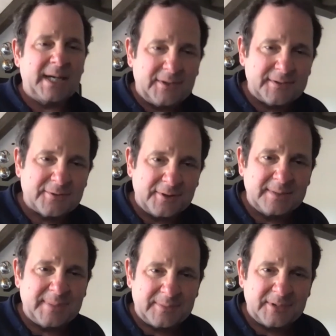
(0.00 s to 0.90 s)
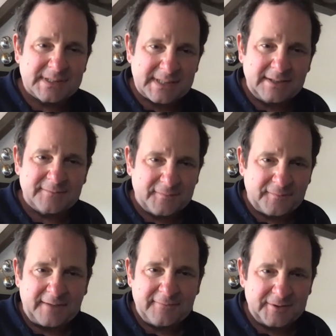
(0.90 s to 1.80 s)
all the toilet paper and sell it for
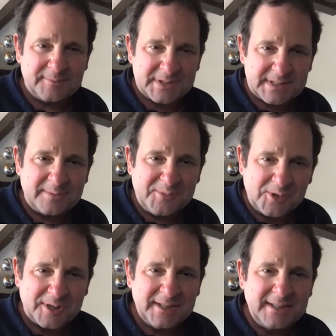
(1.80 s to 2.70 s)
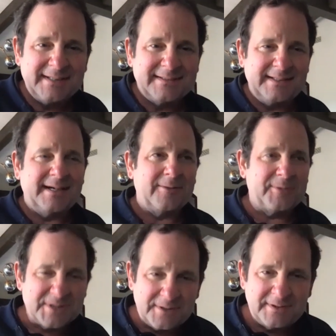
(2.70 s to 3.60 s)
500% more. The
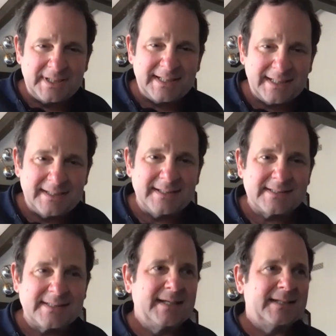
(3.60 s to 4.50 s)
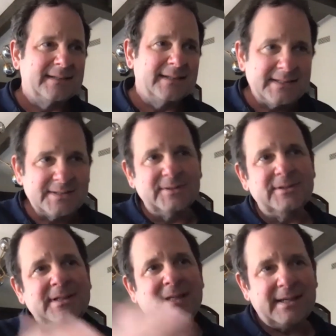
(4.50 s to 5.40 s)
opportunity is let's
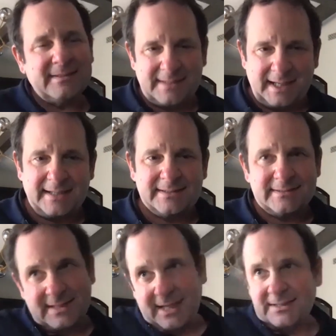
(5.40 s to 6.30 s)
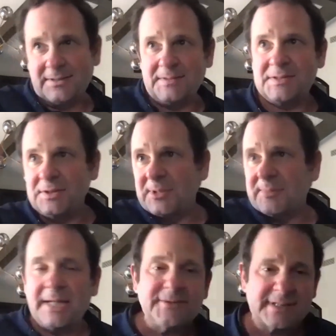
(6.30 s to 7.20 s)
look at that consumer
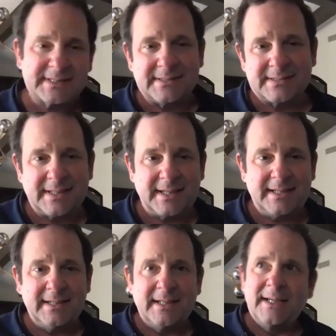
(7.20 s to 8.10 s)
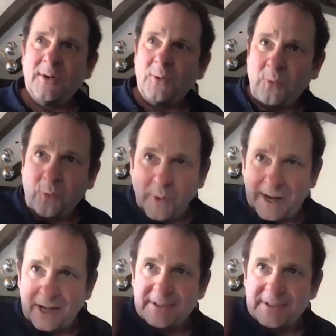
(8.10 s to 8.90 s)
matrix and say, where